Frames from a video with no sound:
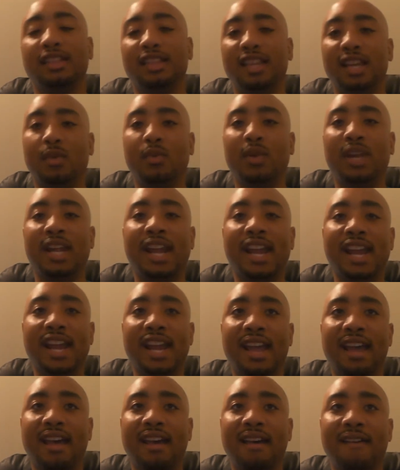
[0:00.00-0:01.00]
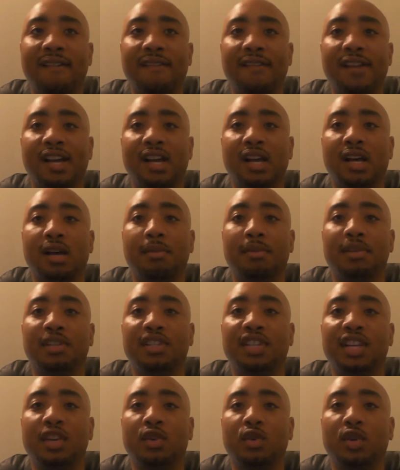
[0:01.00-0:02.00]
Then we have
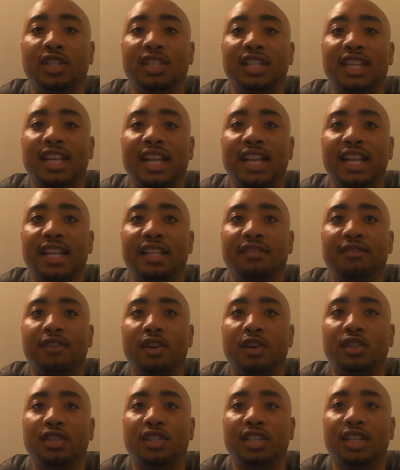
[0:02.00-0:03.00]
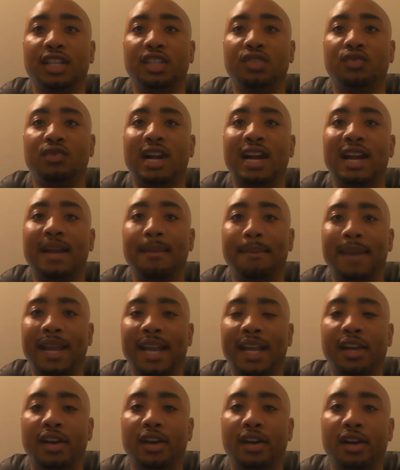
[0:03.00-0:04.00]
Tito Ortiz versus Ryan
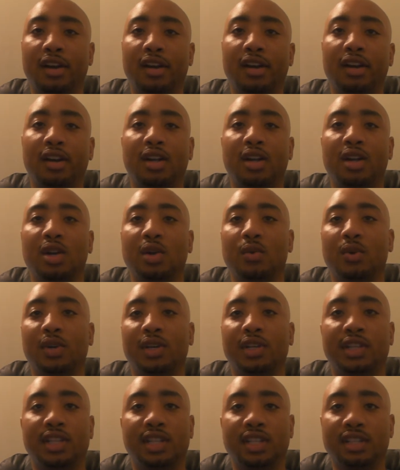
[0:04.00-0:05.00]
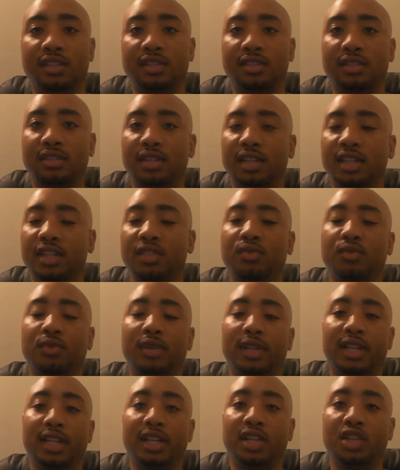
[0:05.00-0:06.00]
Bader, which this is
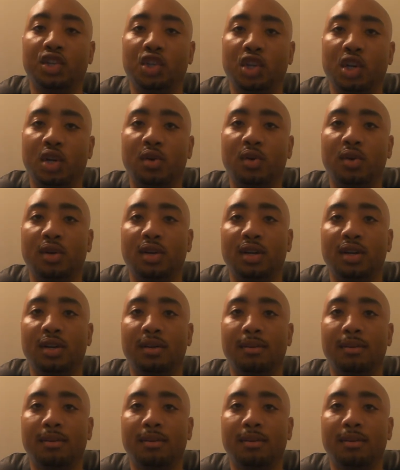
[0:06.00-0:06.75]
really a joke